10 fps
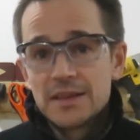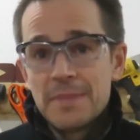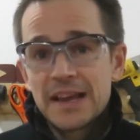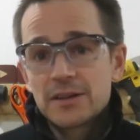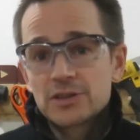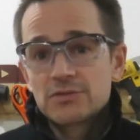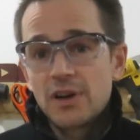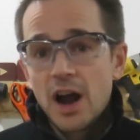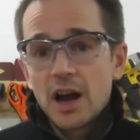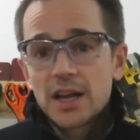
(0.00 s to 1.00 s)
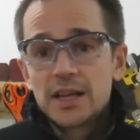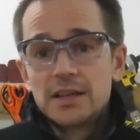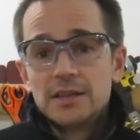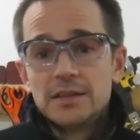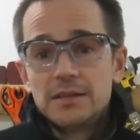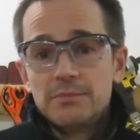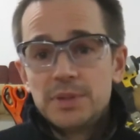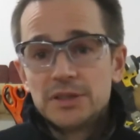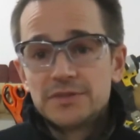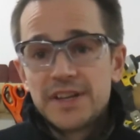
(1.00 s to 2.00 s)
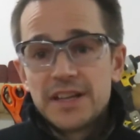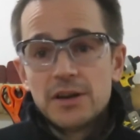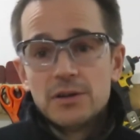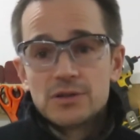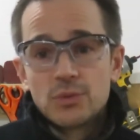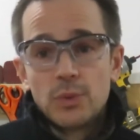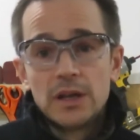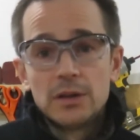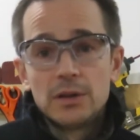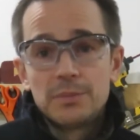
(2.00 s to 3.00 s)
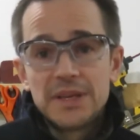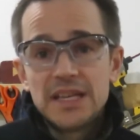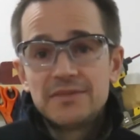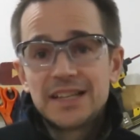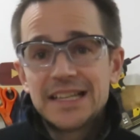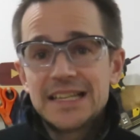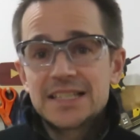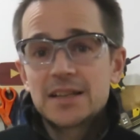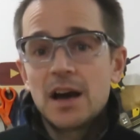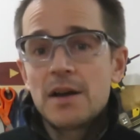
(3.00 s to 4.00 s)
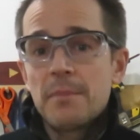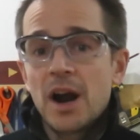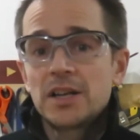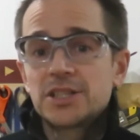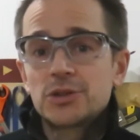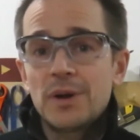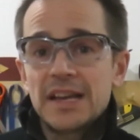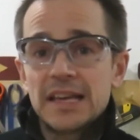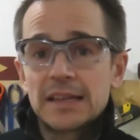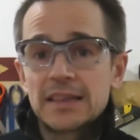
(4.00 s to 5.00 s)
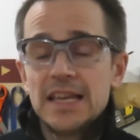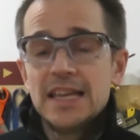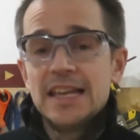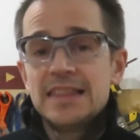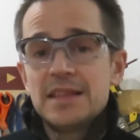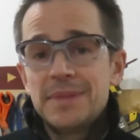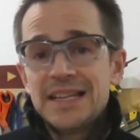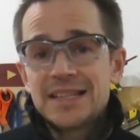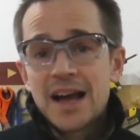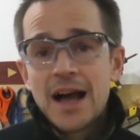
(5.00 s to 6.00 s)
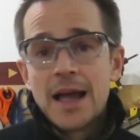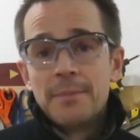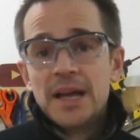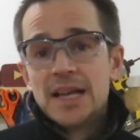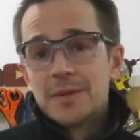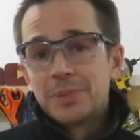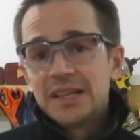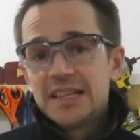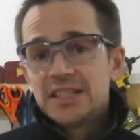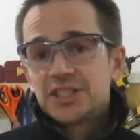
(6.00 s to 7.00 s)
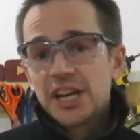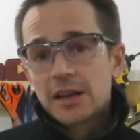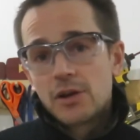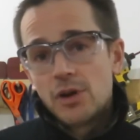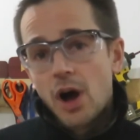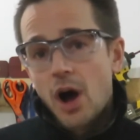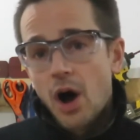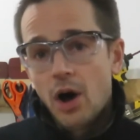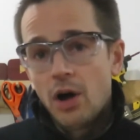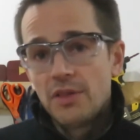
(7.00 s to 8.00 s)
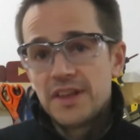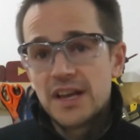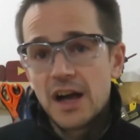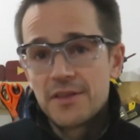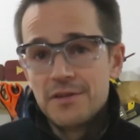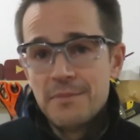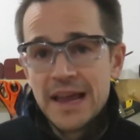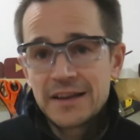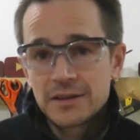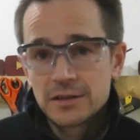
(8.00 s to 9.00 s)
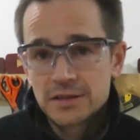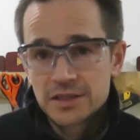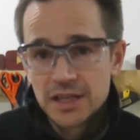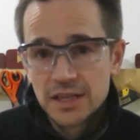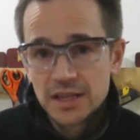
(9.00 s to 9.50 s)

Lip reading: The Makers Rock build videos will be released on March 20th. In the meantime, please check out all the other makers